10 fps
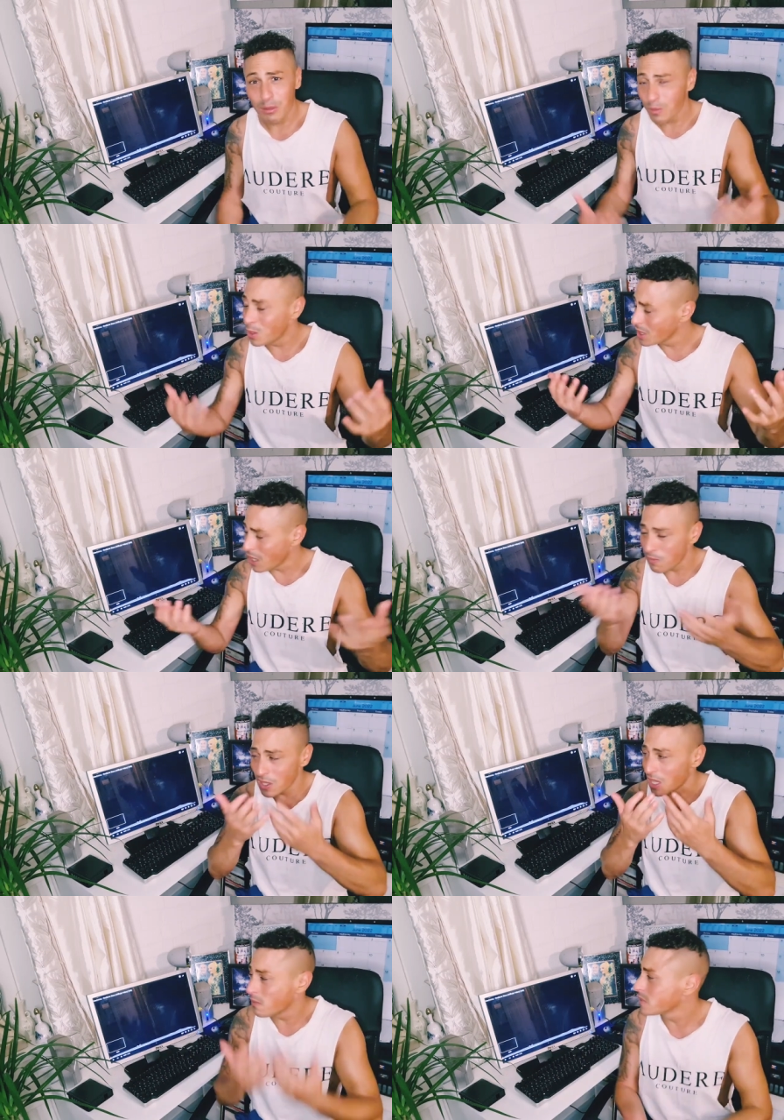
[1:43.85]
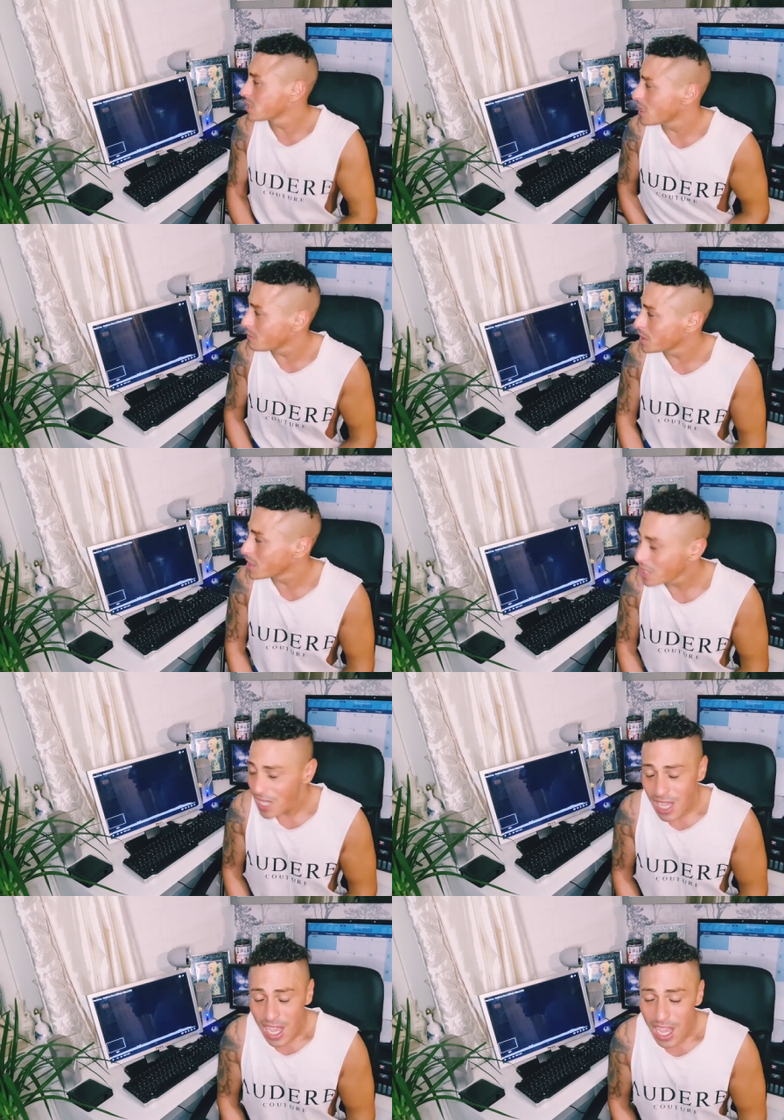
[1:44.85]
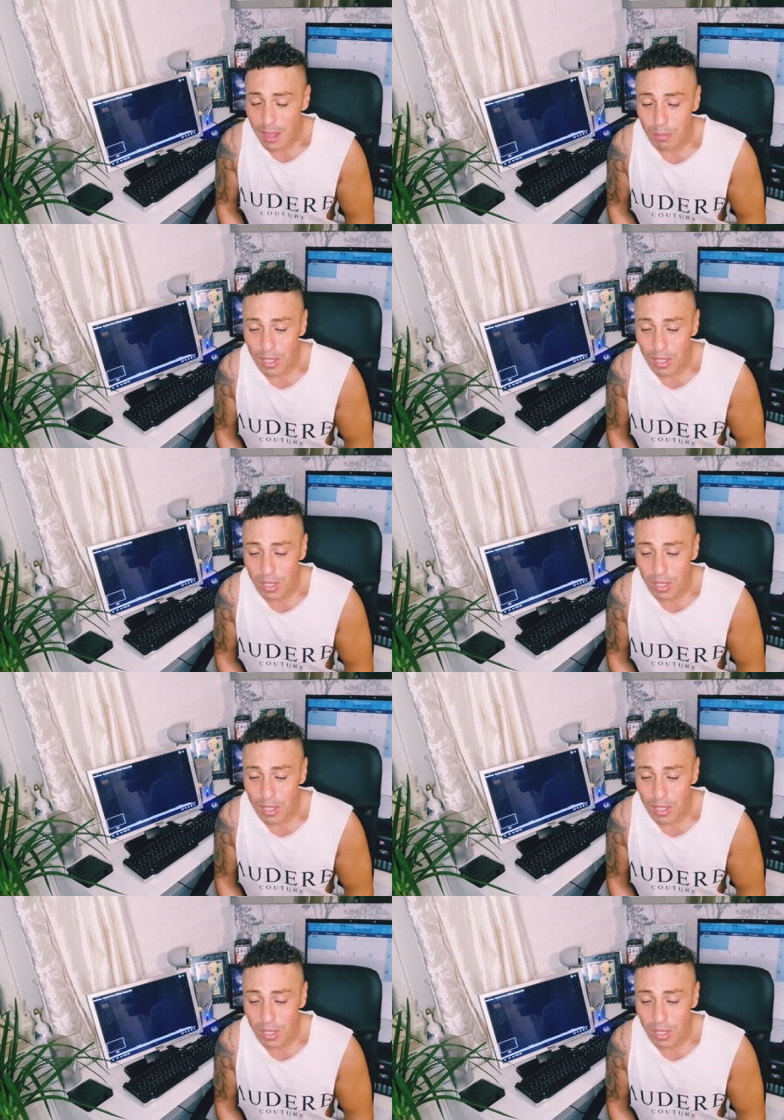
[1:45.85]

We'll have a laugh together. Um,